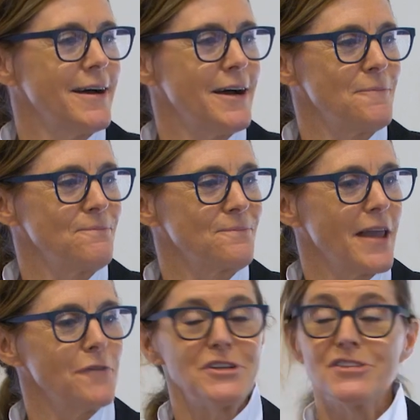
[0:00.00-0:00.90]
Um,
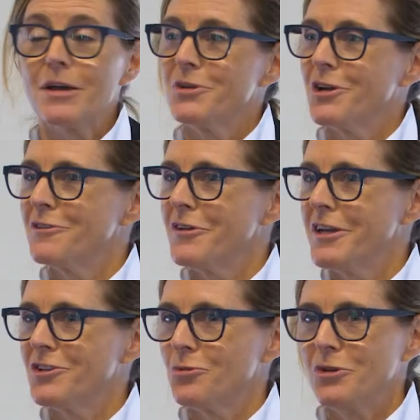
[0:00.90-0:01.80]
every seminar of
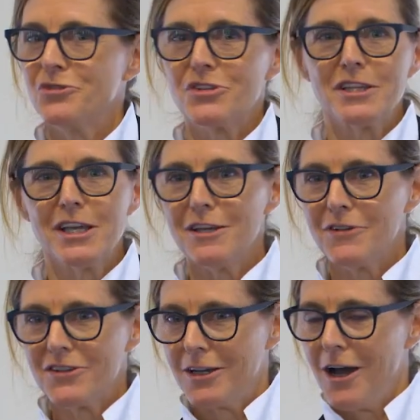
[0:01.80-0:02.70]
his, we used to
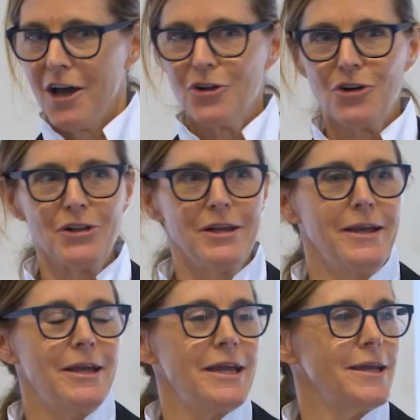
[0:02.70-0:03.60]
leave as a huddle
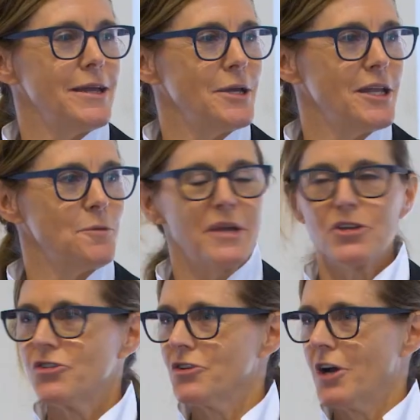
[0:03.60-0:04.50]
in a
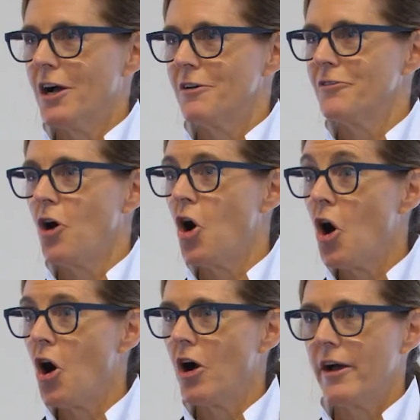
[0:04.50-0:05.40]
mixture of
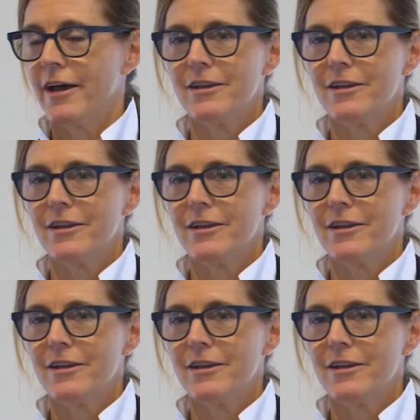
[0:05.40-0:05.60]
awe